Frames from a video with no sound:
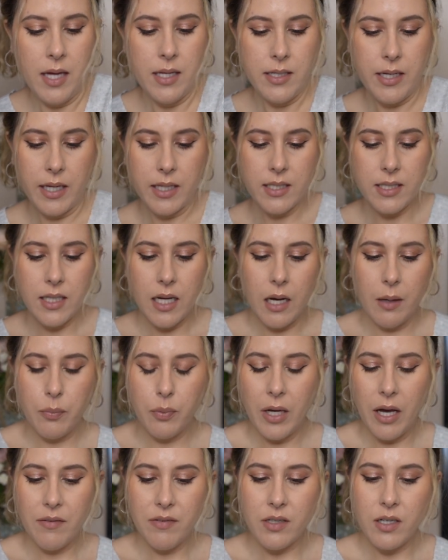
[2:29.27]
Next up,
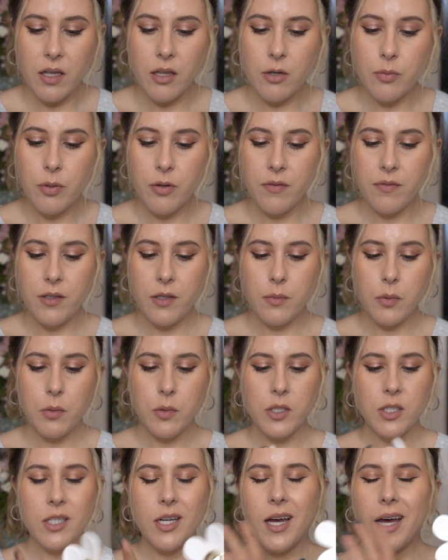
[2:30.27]
we have another perfume
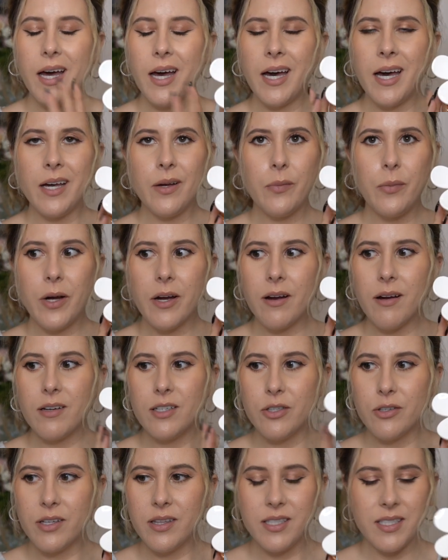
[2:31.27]
which I wear
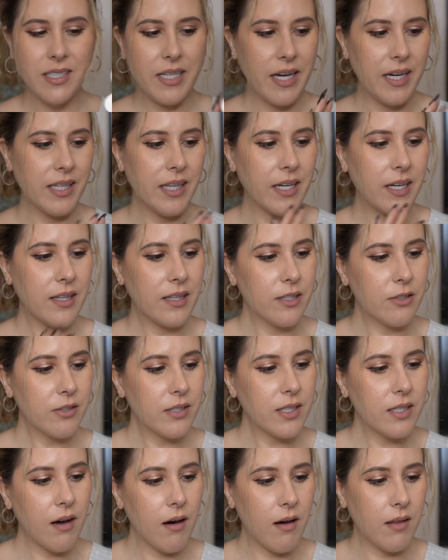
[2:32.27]
during the day, like
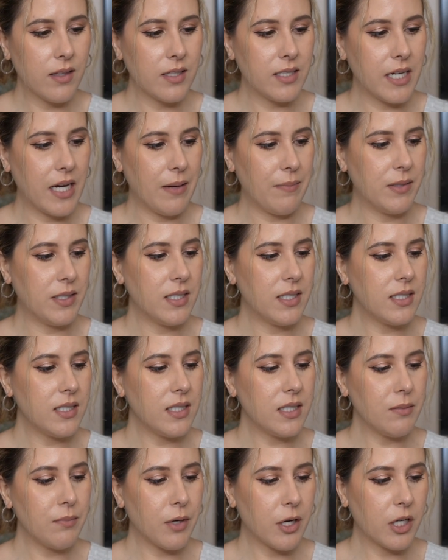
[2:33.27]
literally all the time. This is
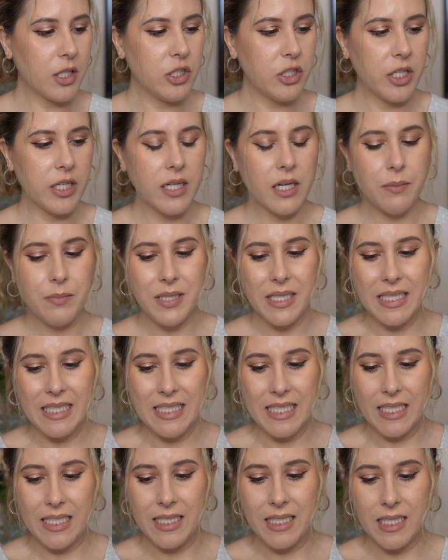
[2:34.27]
the Marc Jacobs
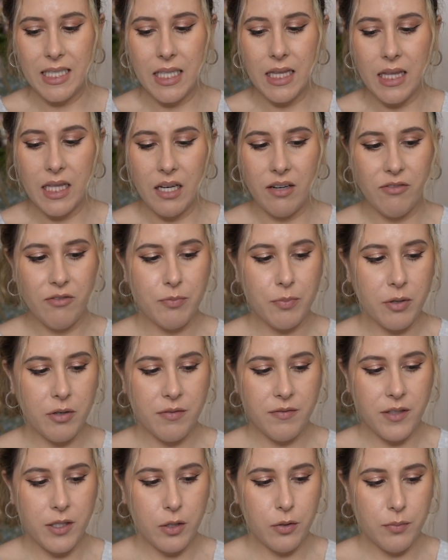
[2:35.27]
Daisy Love
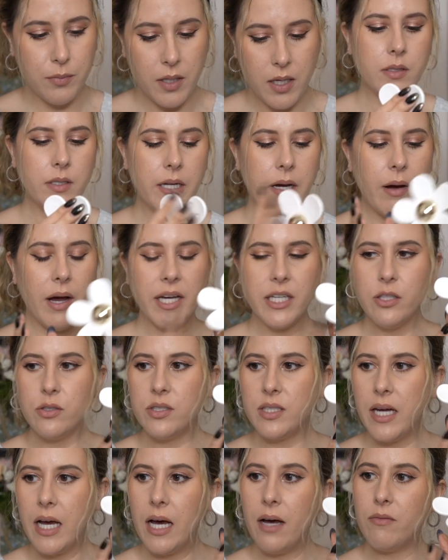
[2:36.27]
perfume. Now, I
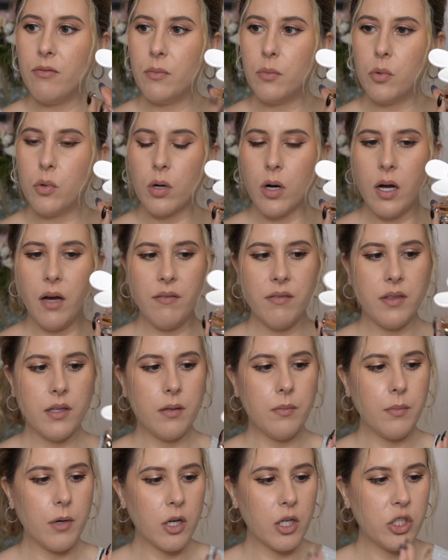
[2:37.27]
used to have more of
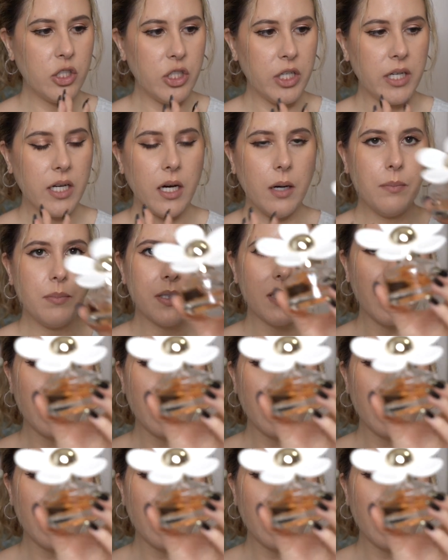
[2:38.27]
the Marc Jacobs